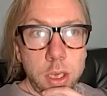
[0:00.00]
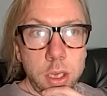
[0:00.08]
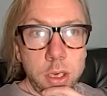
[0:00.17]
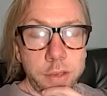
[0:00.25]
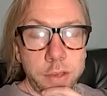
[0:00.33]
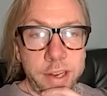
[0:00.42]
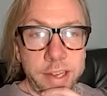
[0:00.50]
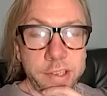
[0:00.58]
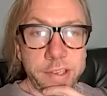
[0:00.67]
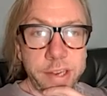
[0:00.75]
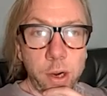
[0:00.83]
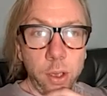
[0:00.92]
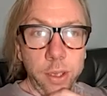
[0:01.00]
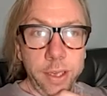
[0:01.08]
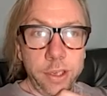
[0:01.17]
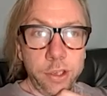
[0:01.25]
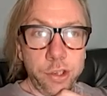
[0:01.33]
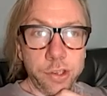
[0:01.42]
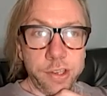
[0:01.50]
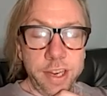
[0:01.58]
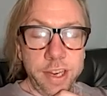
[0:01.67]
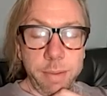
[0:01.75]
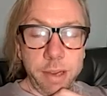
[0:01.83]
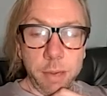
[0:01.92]
doesn't necessarily just need to
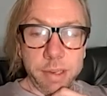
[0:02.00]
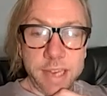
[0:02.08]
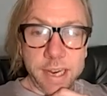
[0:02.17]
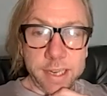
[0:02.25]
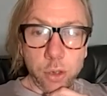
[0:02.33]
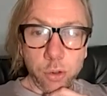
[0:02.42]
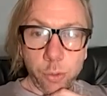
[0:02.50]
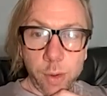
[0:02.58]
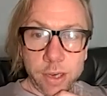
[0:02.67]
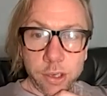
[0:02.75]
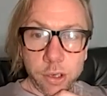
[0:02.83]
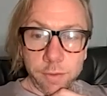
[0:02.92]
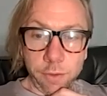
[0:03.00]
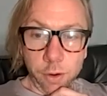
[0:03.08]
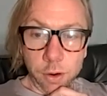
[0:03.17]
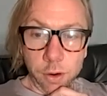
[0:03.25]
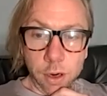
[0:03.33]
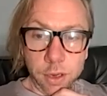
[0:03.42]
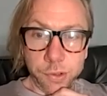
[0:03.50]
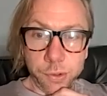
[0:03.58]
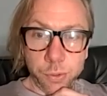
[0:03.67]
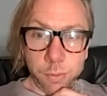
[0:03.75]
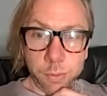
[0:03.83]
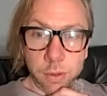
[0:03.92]
become a technical director for a
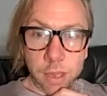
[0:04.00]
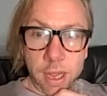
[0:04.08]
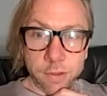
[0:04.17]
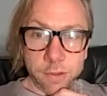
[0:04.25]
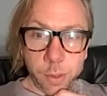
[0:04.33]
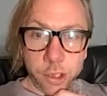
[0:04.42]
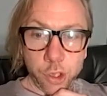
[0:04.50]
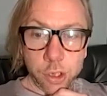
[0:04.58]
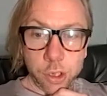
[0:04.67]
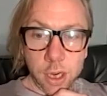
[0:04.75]
Zoom live switch.